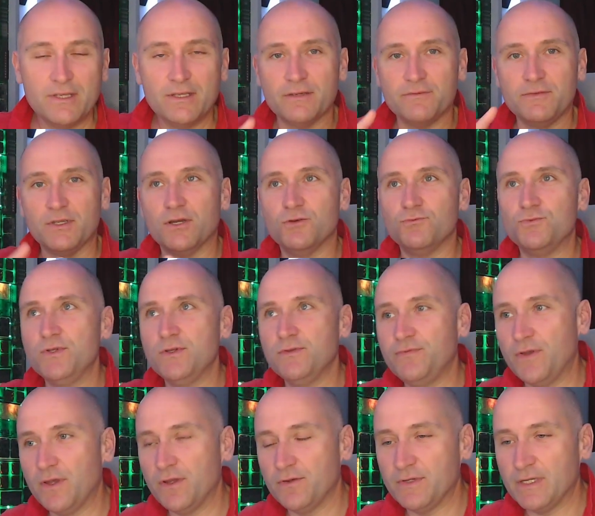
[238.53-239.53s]
Have you got roof
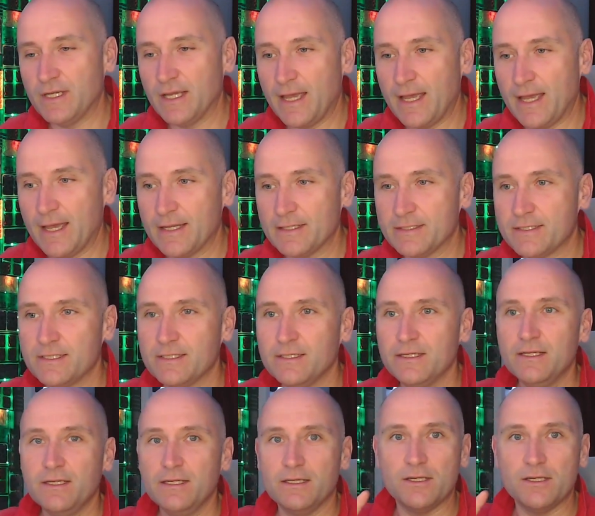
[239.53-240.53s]
over your head? You